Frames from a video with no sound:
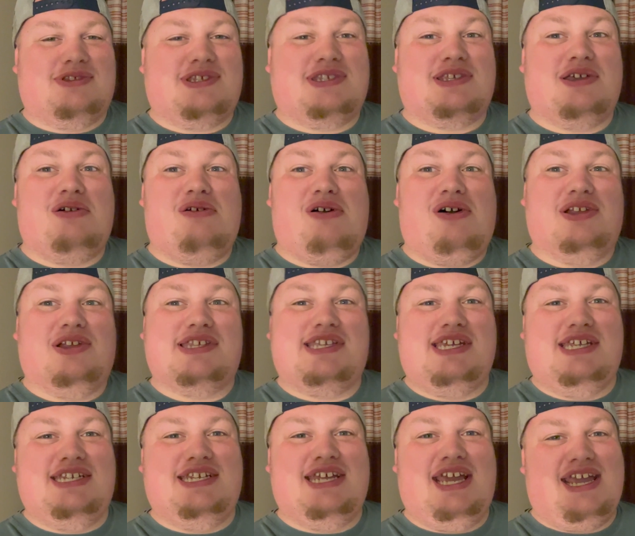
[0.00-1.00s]
So on
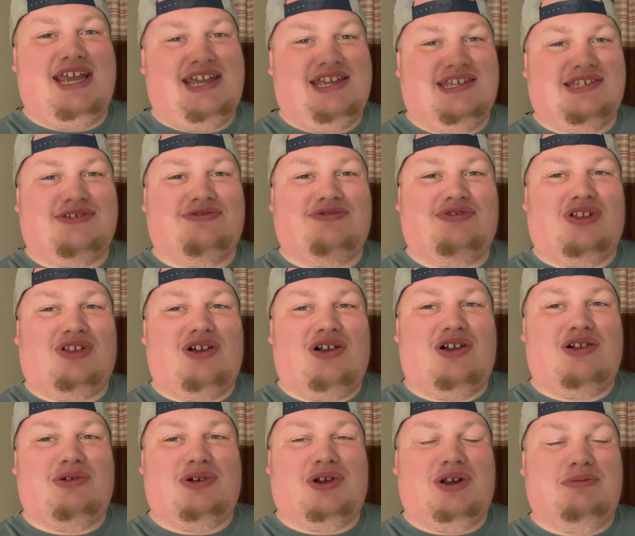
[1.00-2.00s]
today's
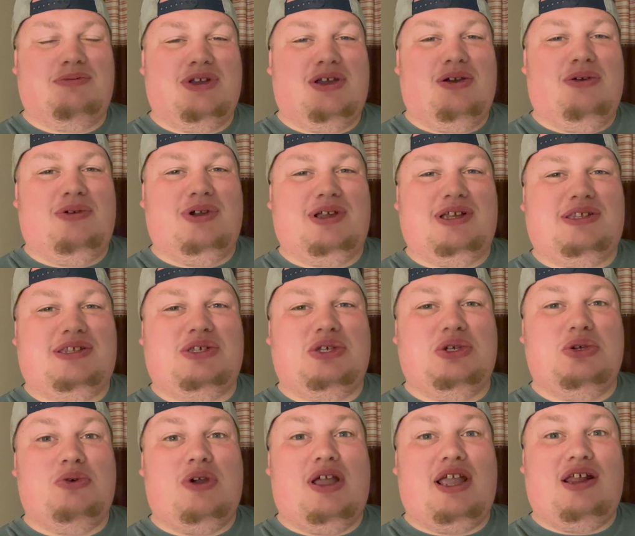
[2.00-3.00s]
vlog, we're going to be going
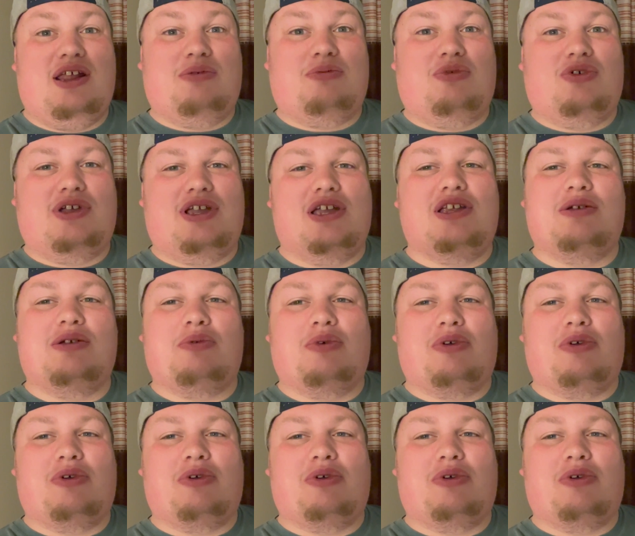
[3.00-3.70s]
to Animal Kingdom.